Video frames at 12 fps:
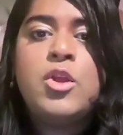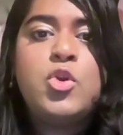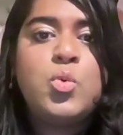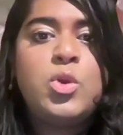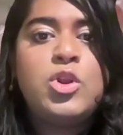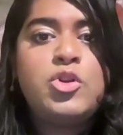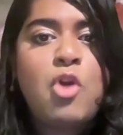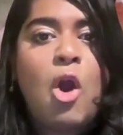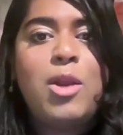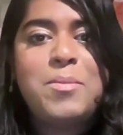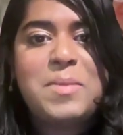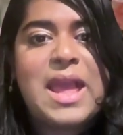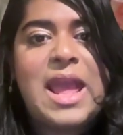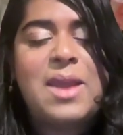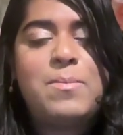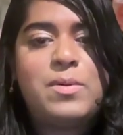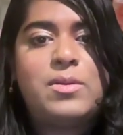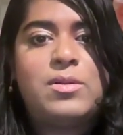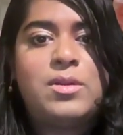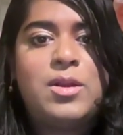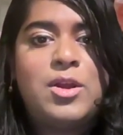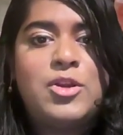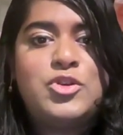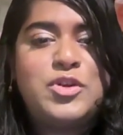you will not be able
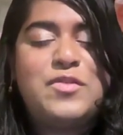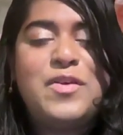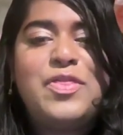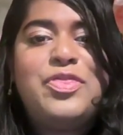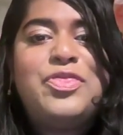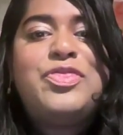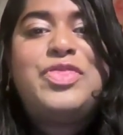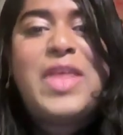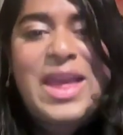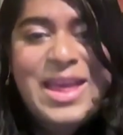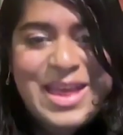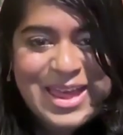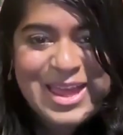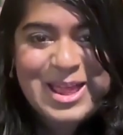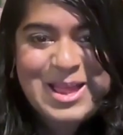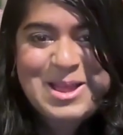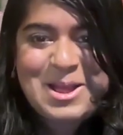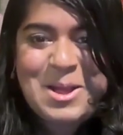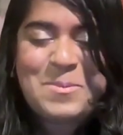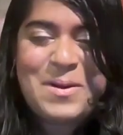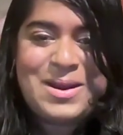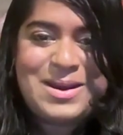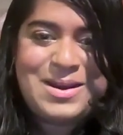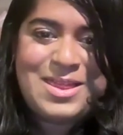to even think
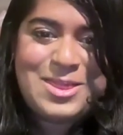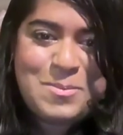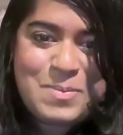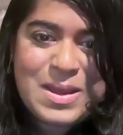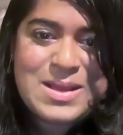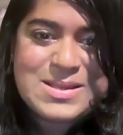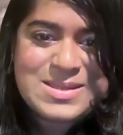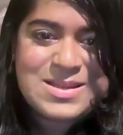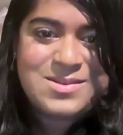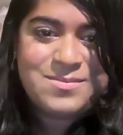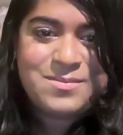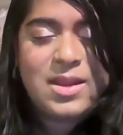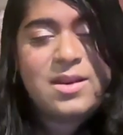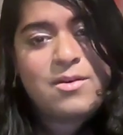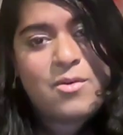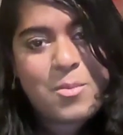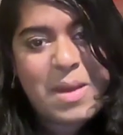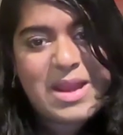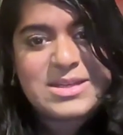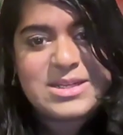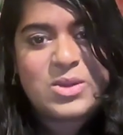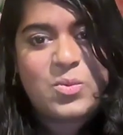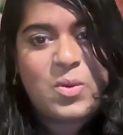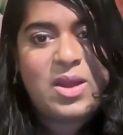about another person in a
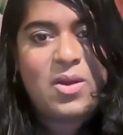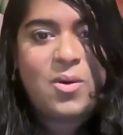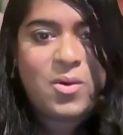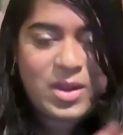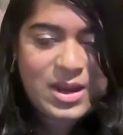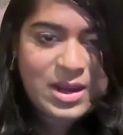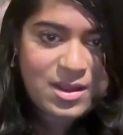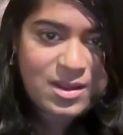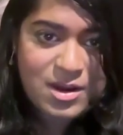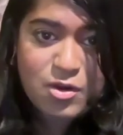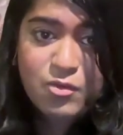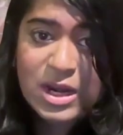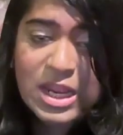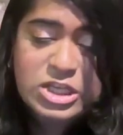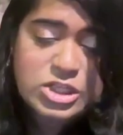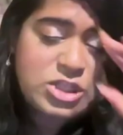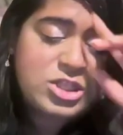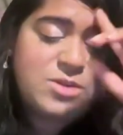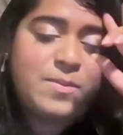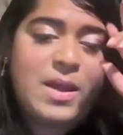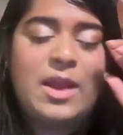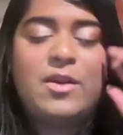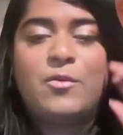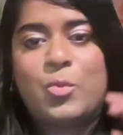romantic way or in a relationship
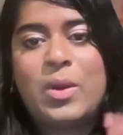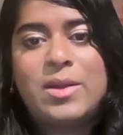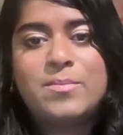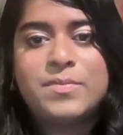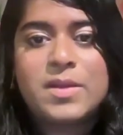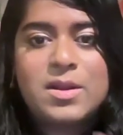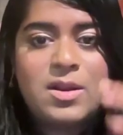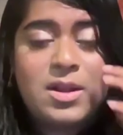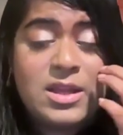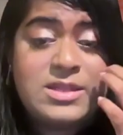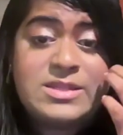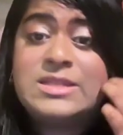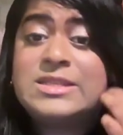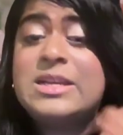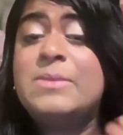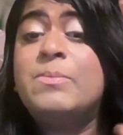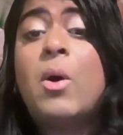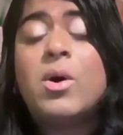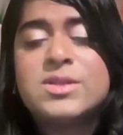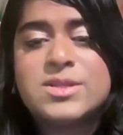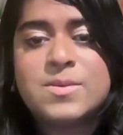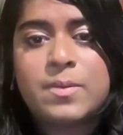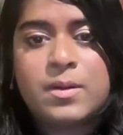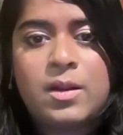kind of way. It's
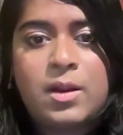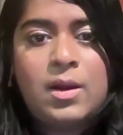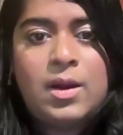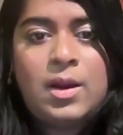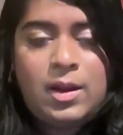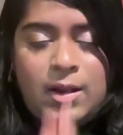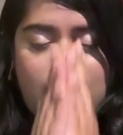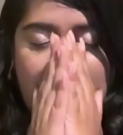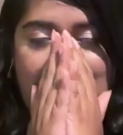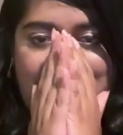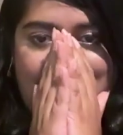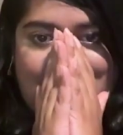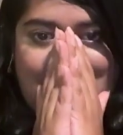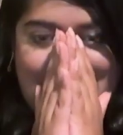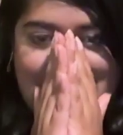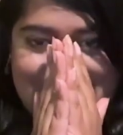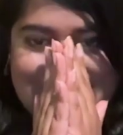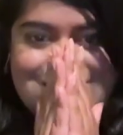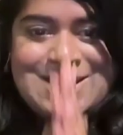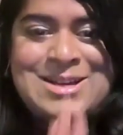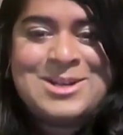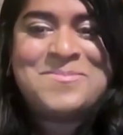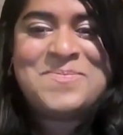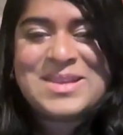impossible.
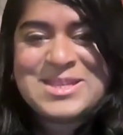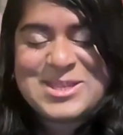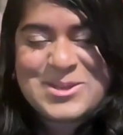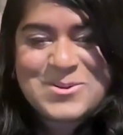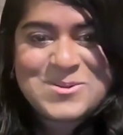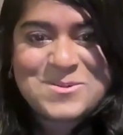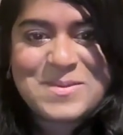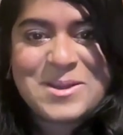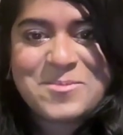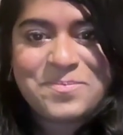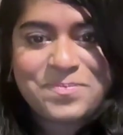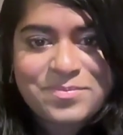Excuse me.